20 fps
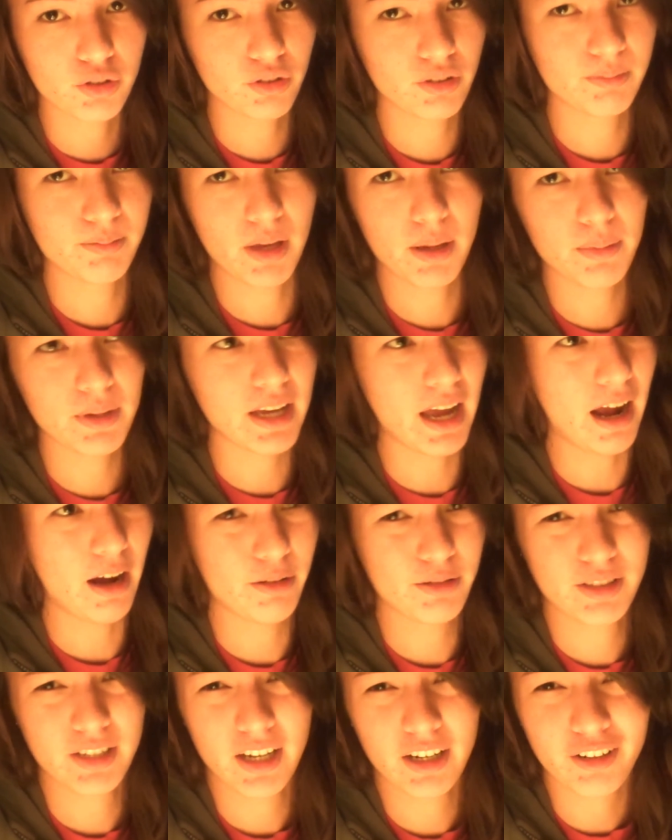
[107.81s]
or maybe
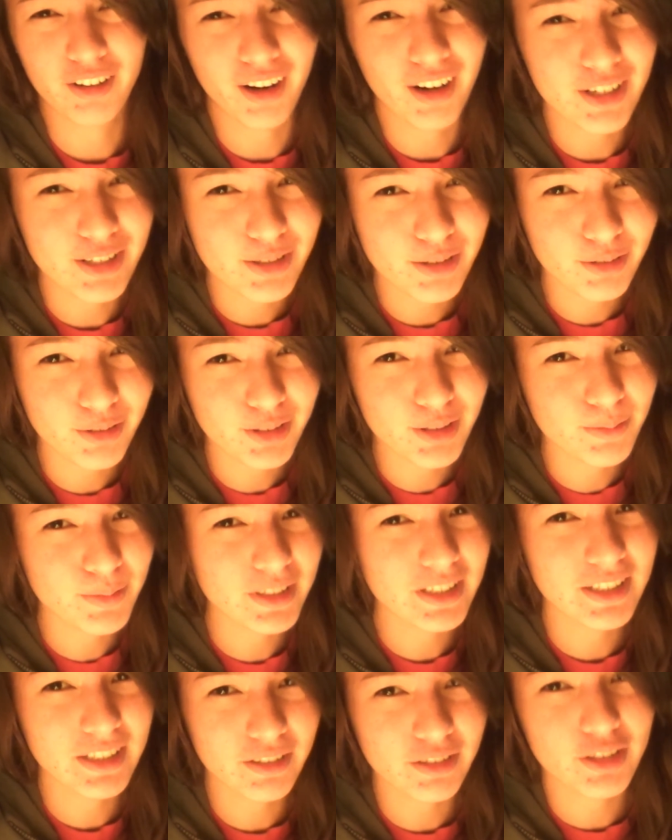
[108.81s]
outside our high schools, but
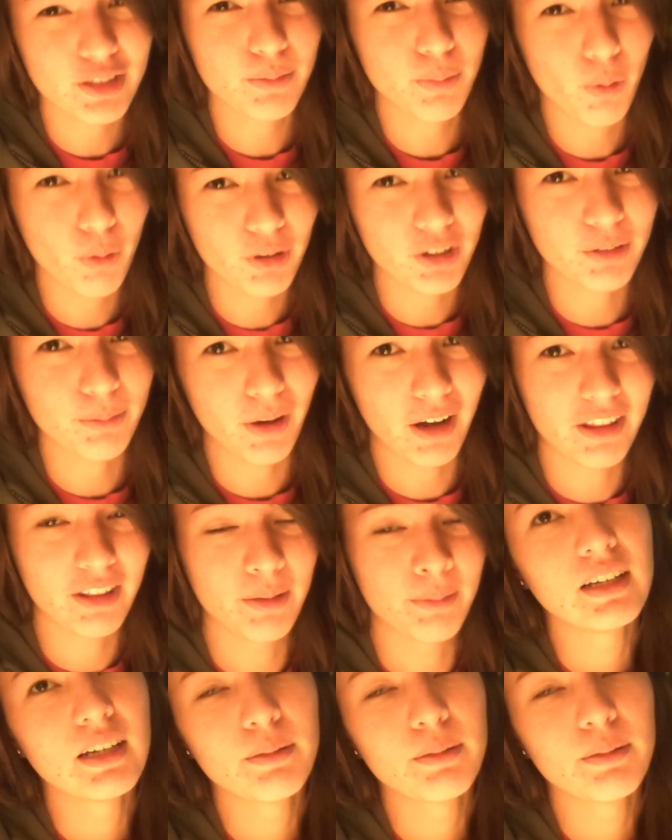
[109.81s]
still supported by them.